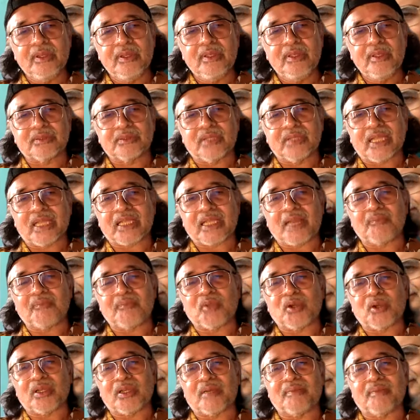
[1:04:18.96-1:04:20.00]
So, like, I'm
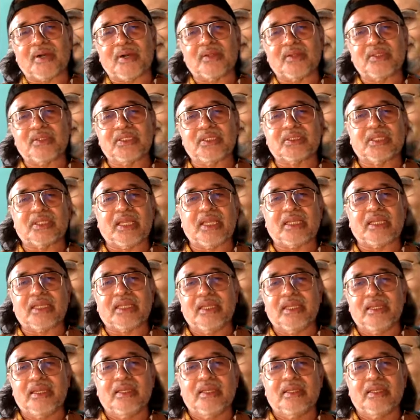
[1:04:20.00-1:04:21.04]
talking about this, like
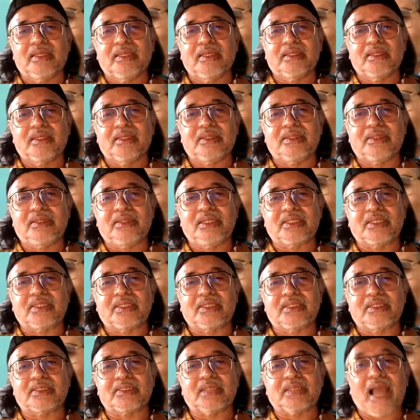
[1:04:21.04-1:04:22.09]

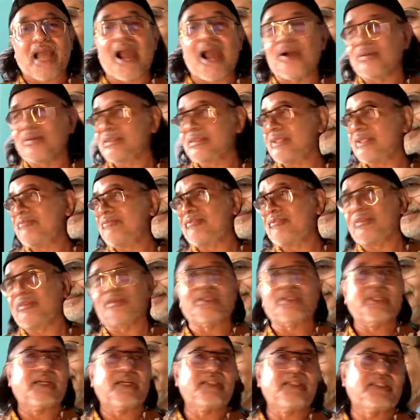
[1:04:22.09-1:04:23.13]
this house in
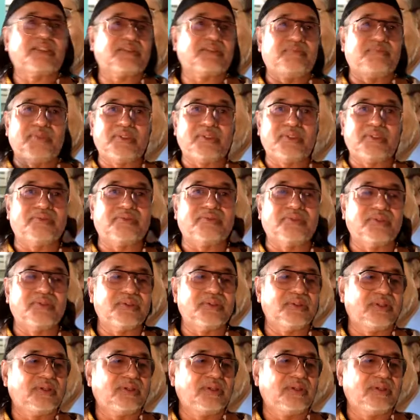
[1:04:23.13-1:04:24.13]
Florida that's beautiful.